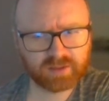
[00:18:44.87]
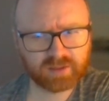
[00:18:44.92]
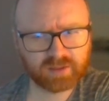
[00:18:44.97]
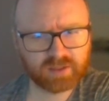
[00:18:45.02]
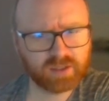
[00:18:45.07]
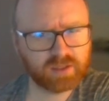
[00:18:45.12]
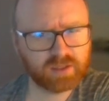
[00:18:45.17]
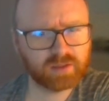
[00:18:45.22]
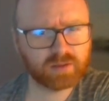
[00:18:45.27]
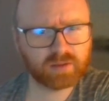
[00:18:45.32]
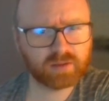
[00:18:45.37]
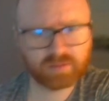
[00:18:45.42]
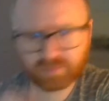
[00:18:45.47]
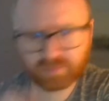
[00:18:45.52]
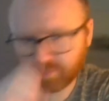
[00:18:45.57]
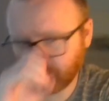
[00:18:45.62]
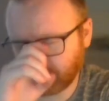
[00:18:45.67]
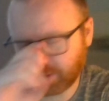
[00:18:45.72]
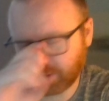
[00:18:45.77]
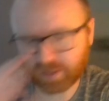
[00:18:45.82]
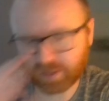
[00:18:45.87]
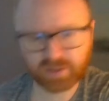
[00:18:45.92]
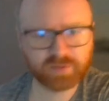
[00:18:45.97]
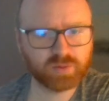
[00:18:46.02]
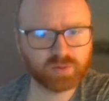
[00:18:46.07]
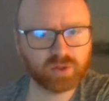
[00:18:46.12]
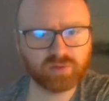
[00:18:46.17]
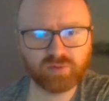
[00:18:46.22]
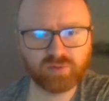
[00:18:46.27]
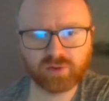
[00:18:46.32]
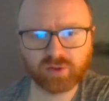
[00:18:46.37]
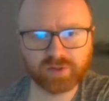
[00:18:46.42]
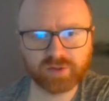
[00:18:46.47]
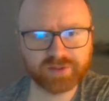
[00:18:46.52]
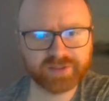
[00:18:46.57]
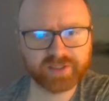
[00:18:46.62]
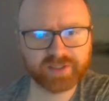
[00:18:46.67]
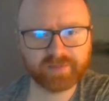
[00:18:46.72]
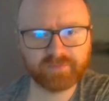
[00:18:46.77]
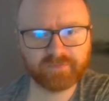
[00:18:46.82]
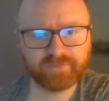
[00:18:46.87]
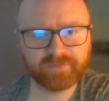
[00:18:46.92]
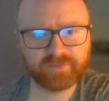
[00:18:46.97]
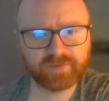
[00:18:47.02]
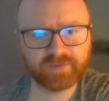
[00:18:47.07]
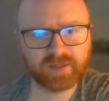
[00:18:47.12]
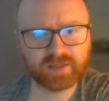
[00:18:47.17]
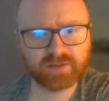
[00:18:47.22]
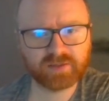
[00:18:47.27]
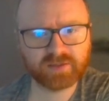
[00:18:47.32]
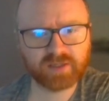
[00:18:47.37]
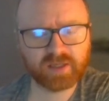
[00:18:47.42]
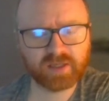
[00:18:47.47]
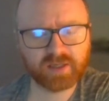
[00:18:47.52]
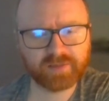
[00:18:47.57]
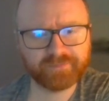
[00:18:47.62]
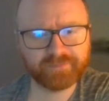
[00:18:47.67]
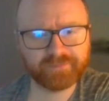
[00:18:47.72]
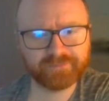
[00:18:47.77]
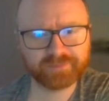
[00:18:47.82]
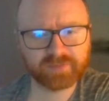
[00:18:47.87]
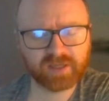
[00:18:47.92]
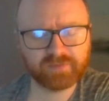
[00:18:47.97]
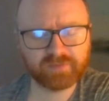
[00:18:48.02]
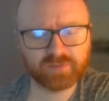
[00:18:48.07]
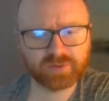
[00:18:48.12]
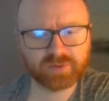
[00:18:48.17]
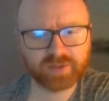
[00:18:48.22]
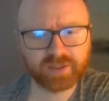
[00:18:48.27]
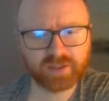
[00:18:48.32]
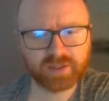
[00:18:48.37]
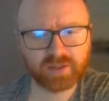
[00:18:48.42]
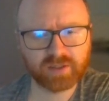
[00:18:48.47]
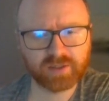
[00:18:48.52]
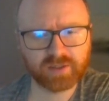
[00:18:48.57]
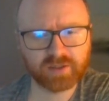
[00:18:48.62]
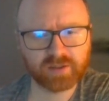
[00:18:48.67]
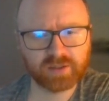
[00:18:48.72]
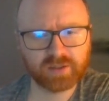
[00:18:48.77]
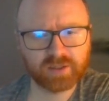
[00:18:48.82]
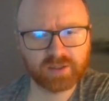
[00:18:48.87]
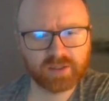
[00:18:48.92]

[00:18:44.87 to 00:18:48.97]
Here, yeah, just putting the rook on the 7th and infiltrating the